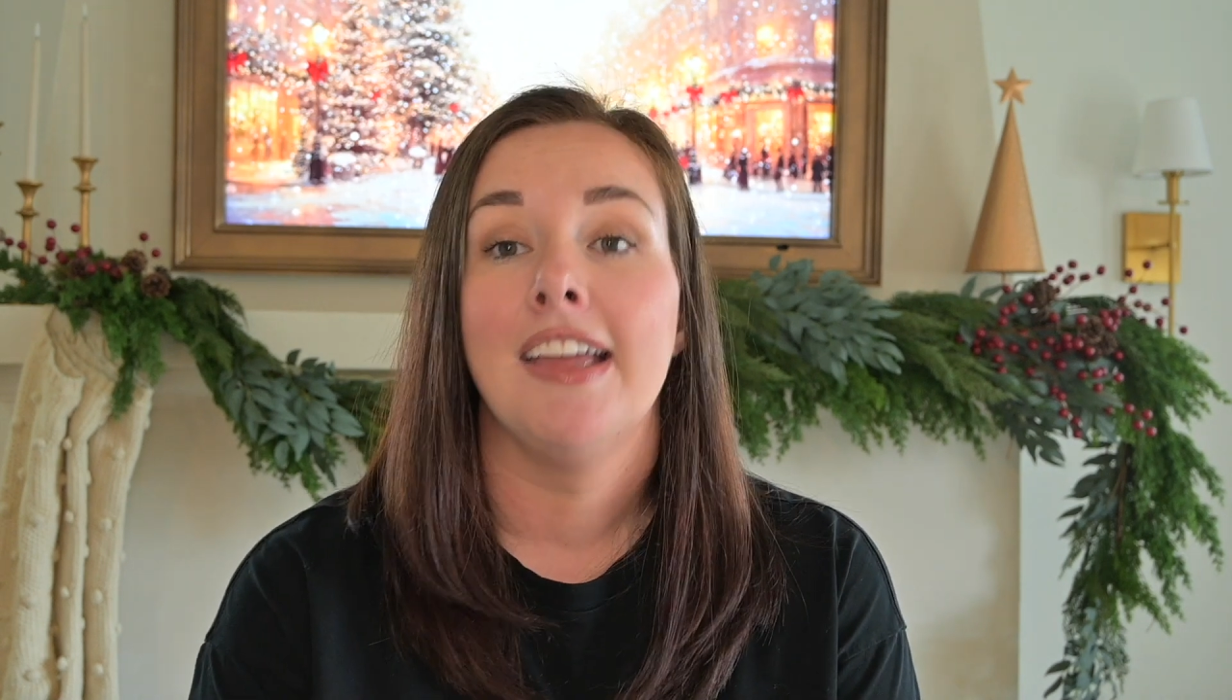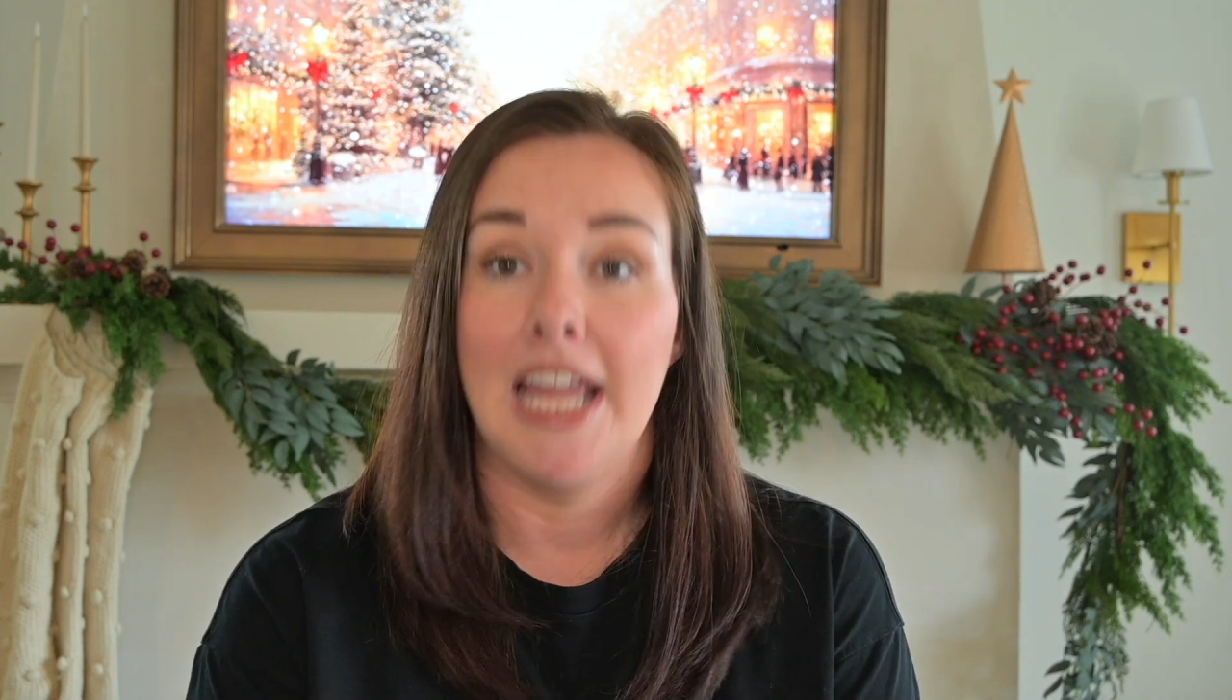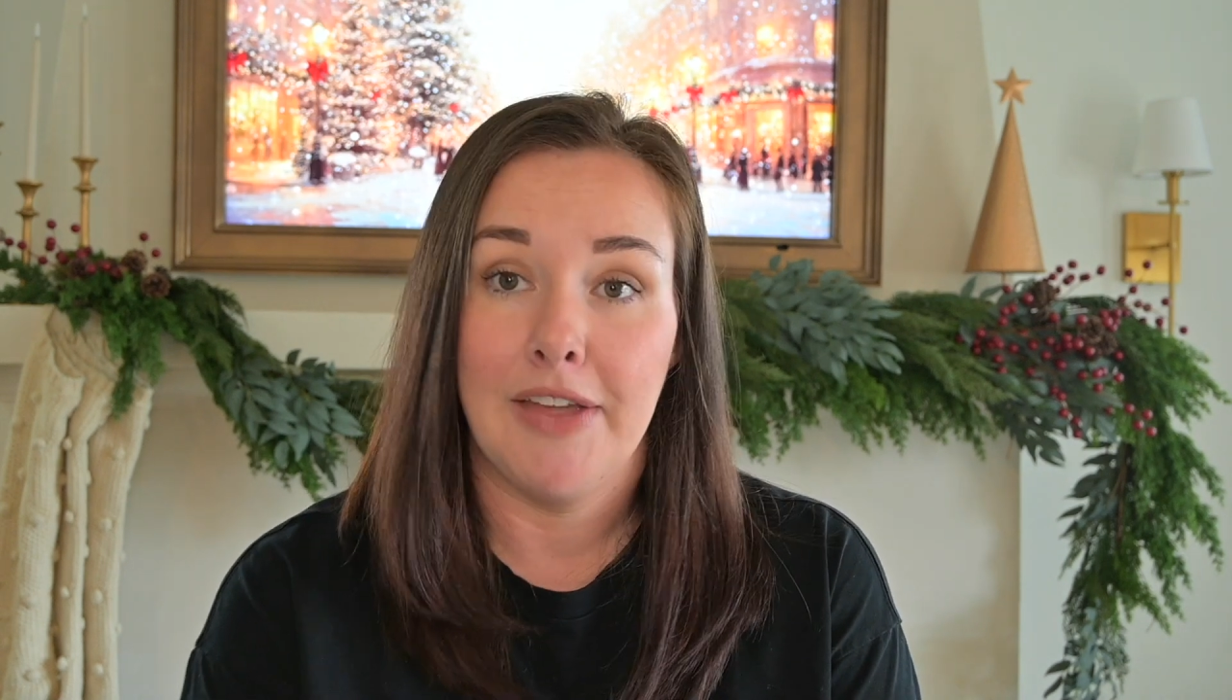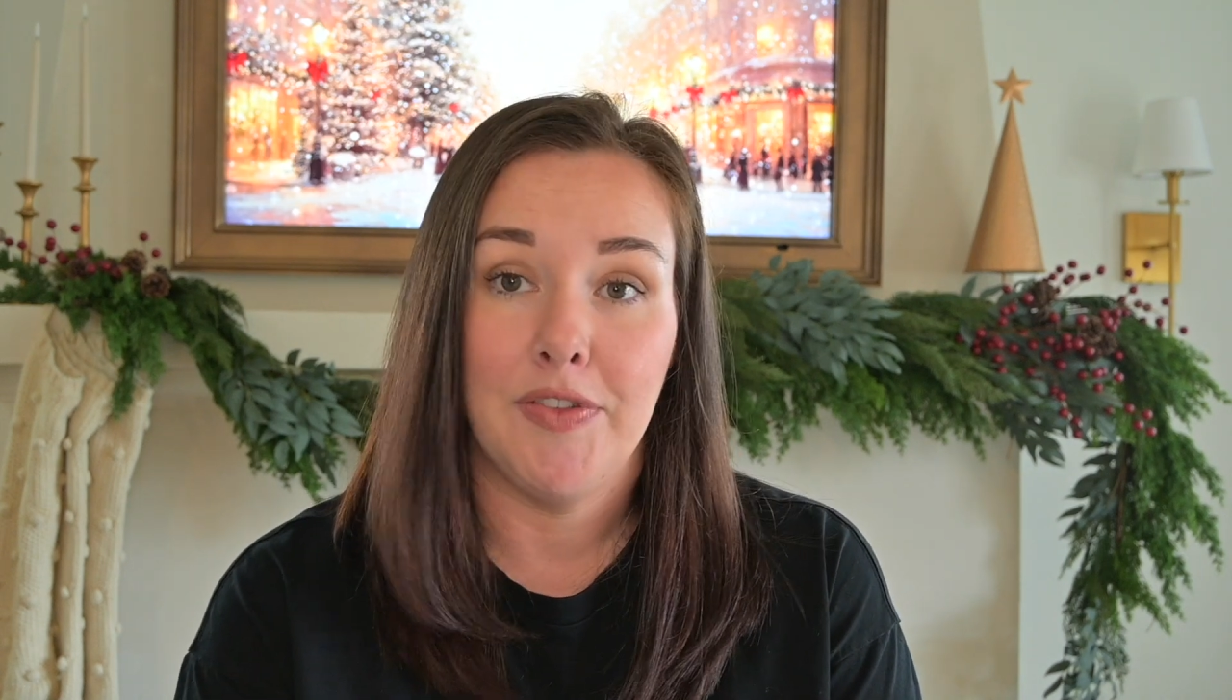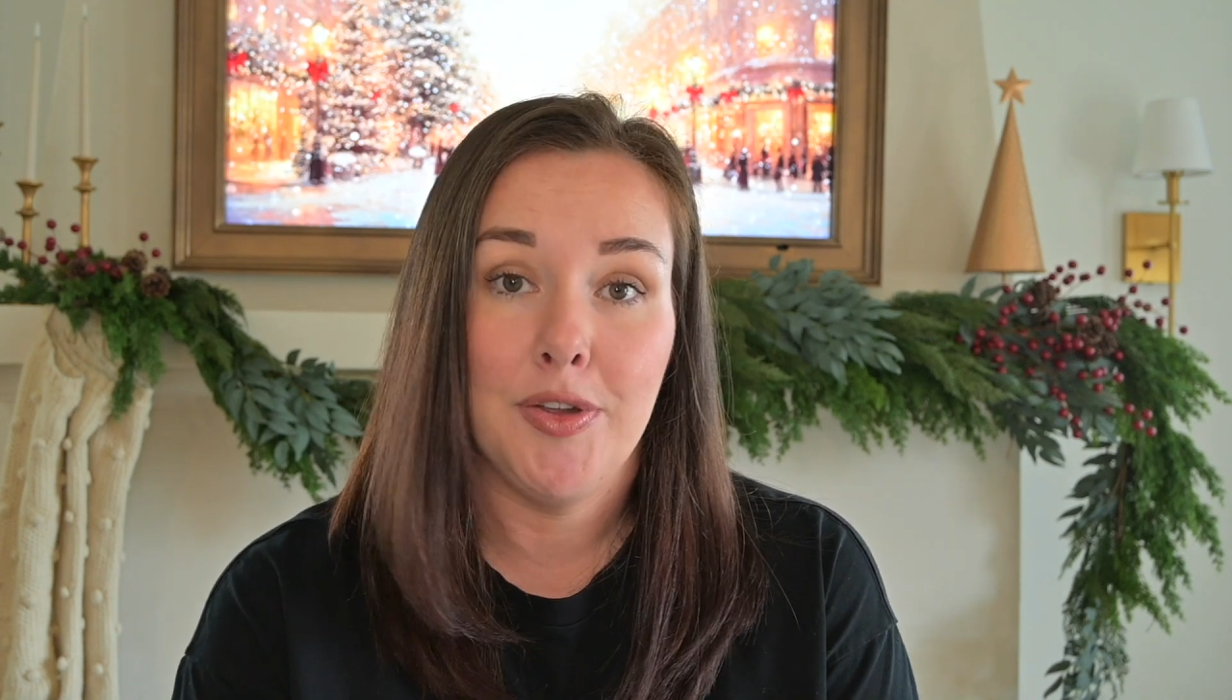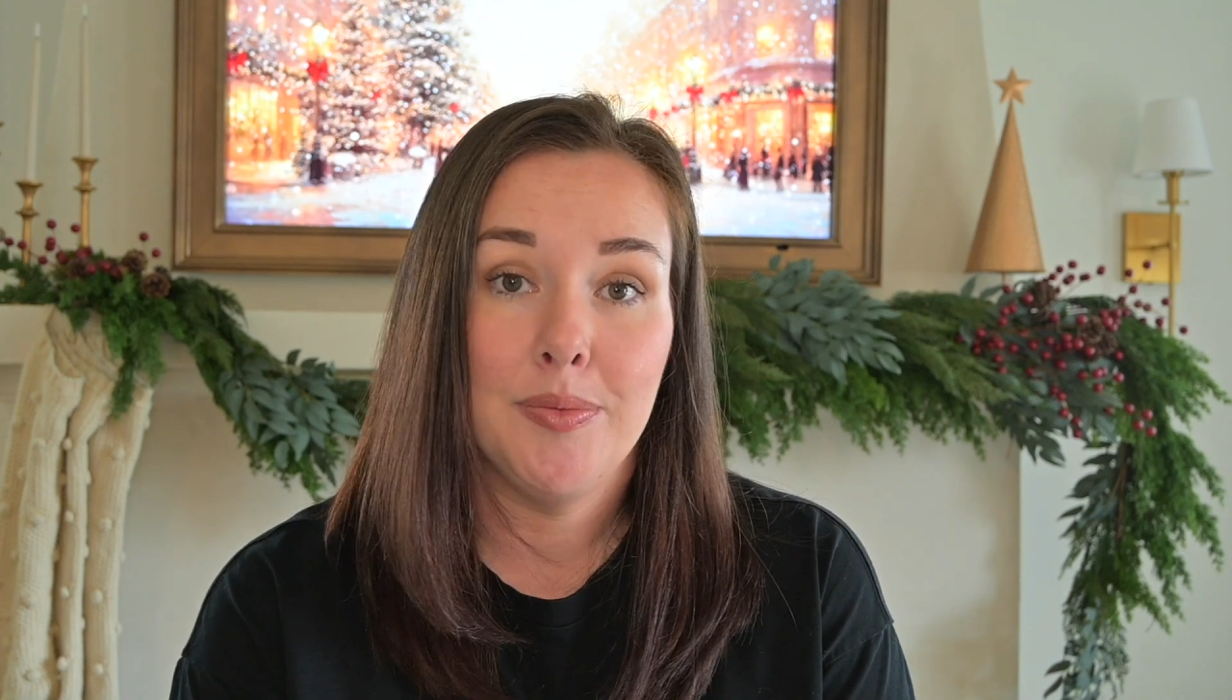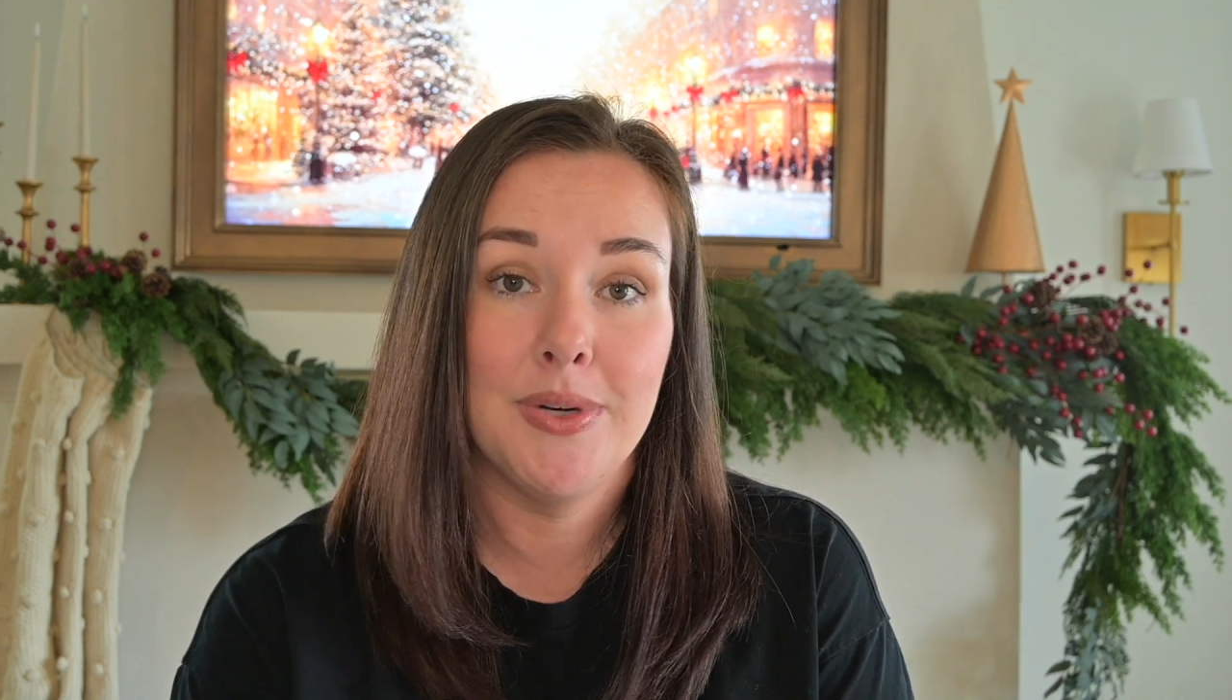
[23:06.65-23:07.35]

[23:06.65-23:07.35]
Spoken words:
if you